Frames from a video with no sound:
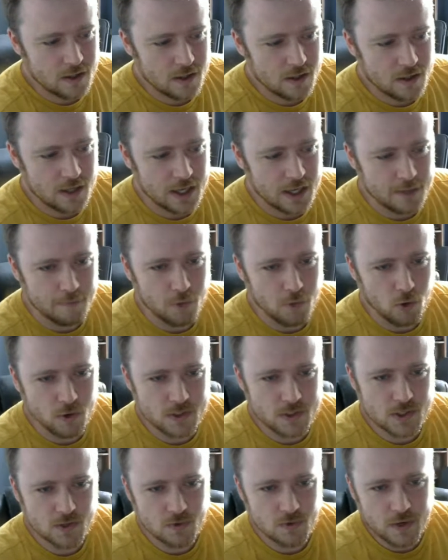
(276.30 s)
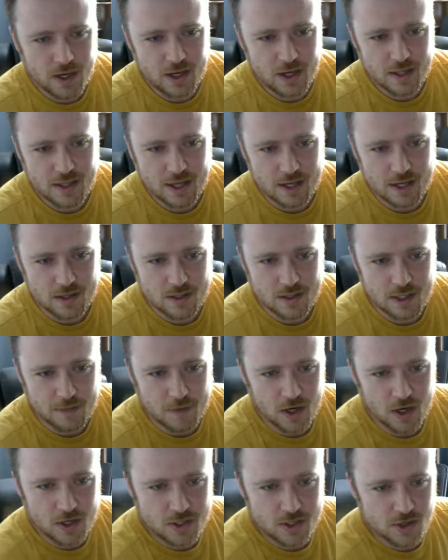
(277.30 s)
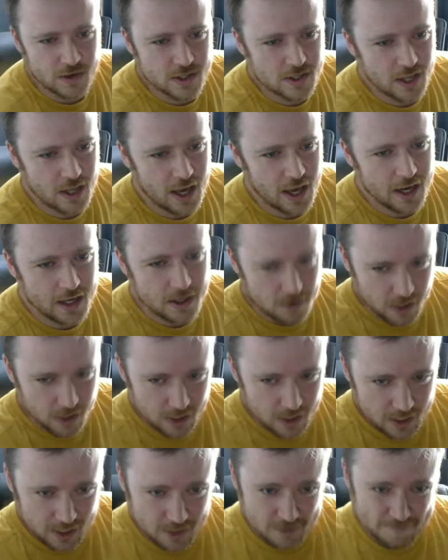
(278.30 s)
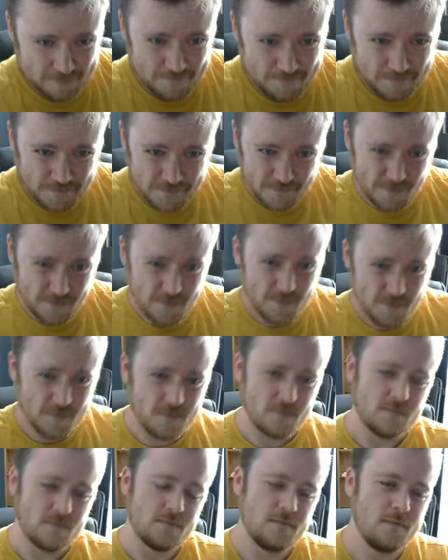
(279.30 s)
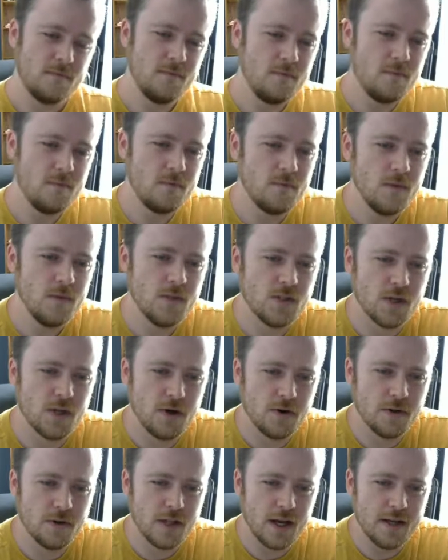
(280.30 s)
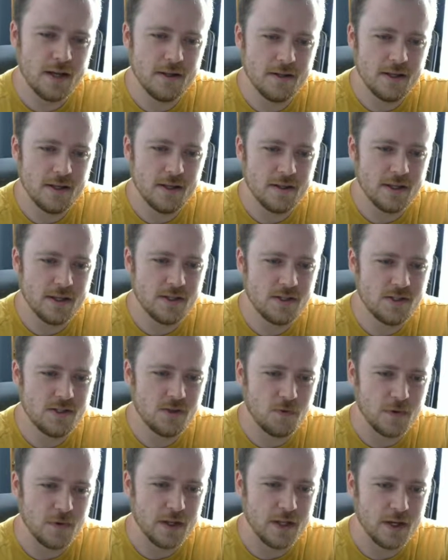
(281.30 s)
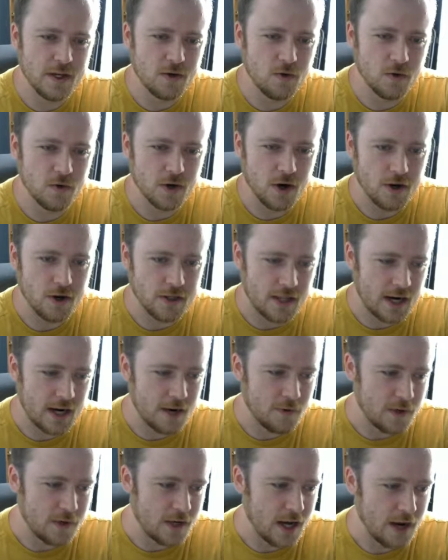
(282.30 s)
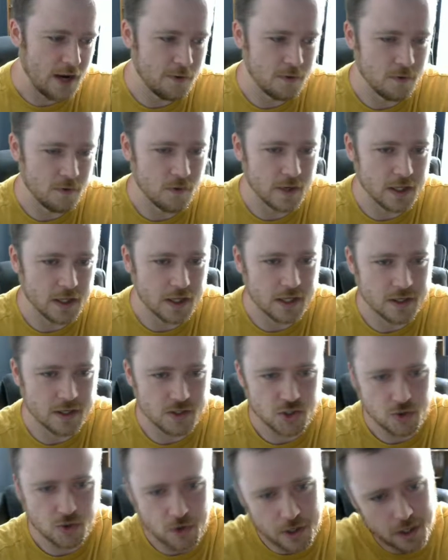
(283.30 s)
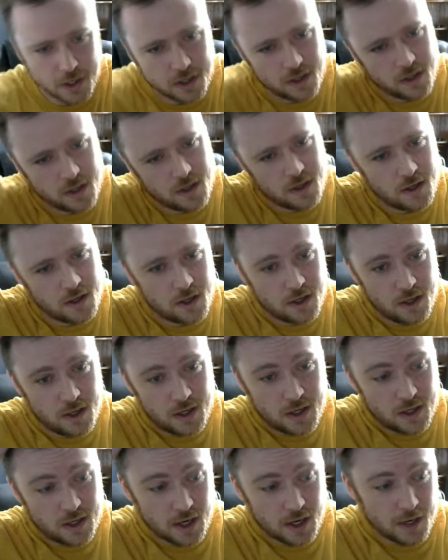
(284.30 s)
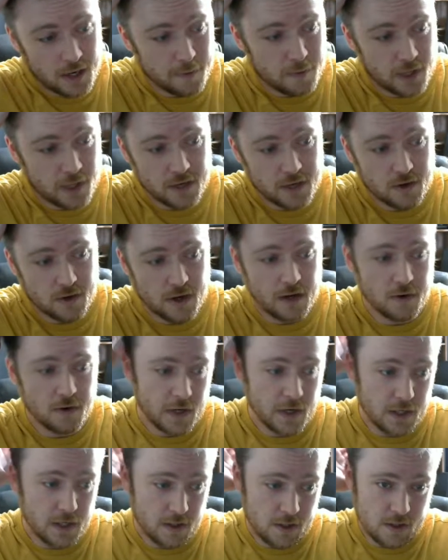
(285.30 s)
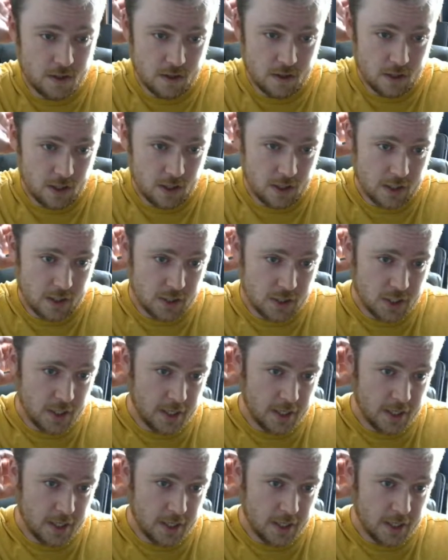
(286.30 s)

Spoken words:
like board swing that Demon Hunter is lacking right now. So this is a really cool card that I would really enjoy playing around with, and